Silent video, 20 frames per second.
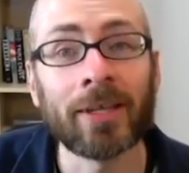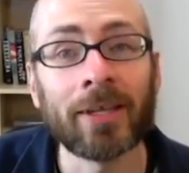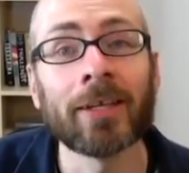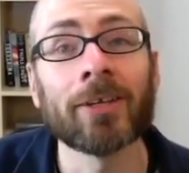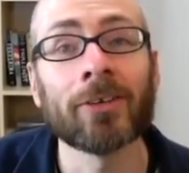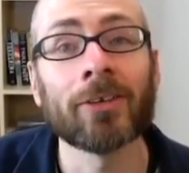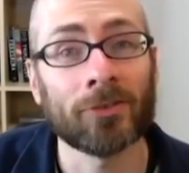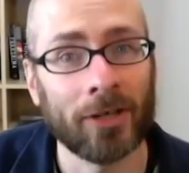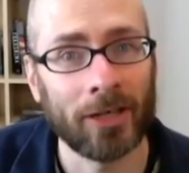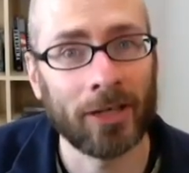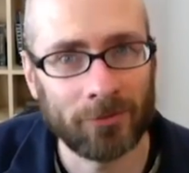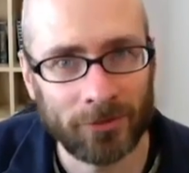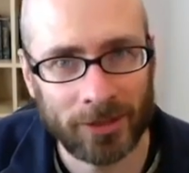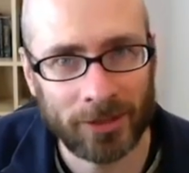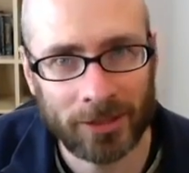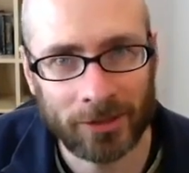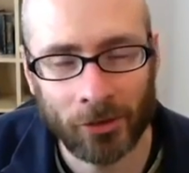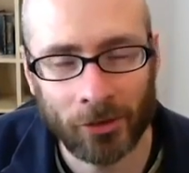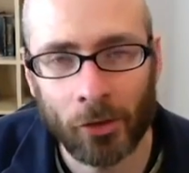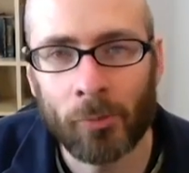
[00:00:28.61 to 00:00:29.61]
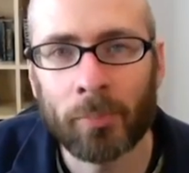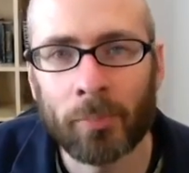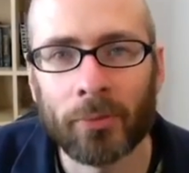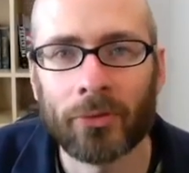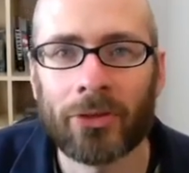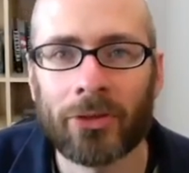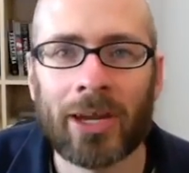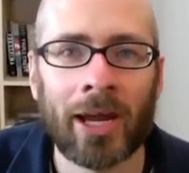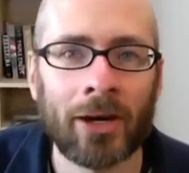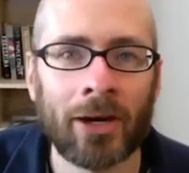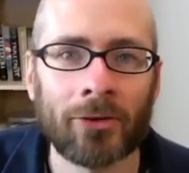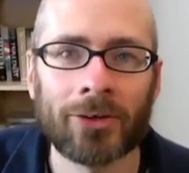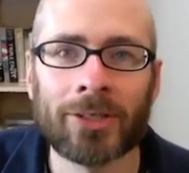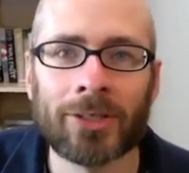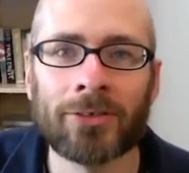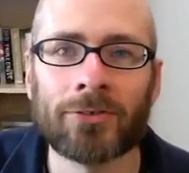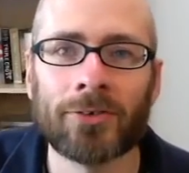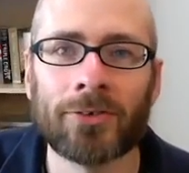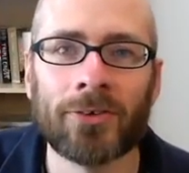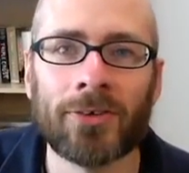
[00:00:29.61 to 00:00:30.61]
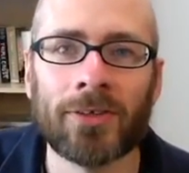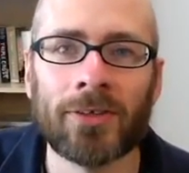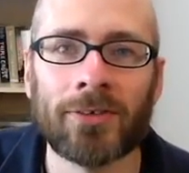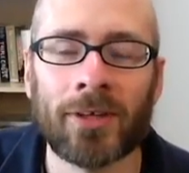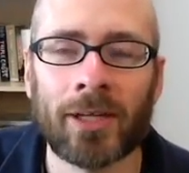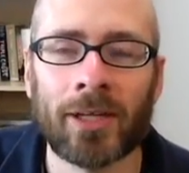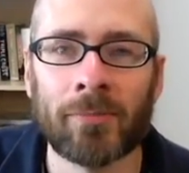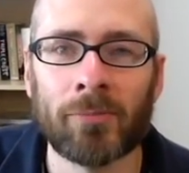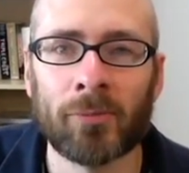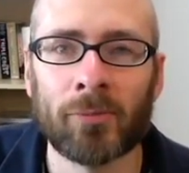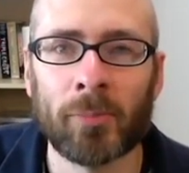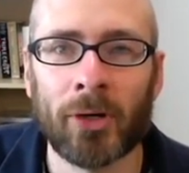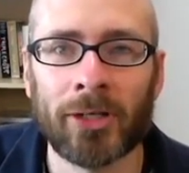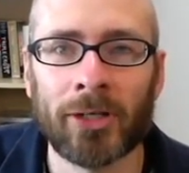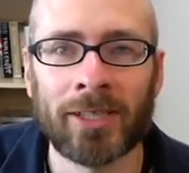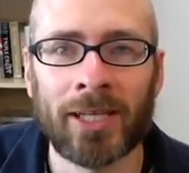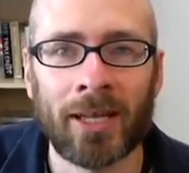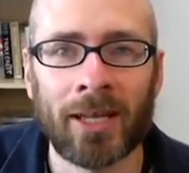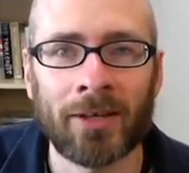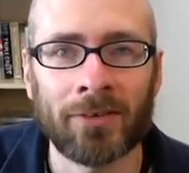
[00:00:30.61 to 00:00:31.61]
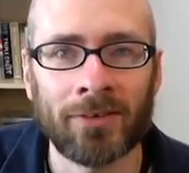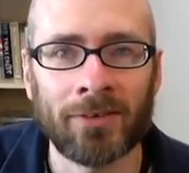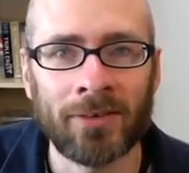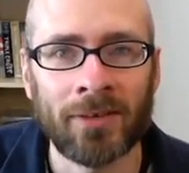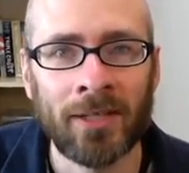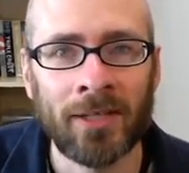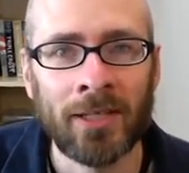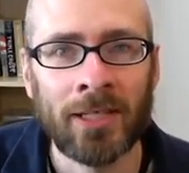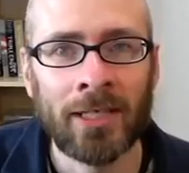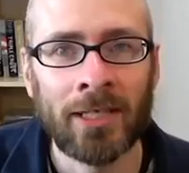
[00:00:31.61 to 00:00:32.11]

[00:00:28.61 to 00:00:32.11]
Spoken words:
like Tragedy and Hope or the Our Interesting Times podcast.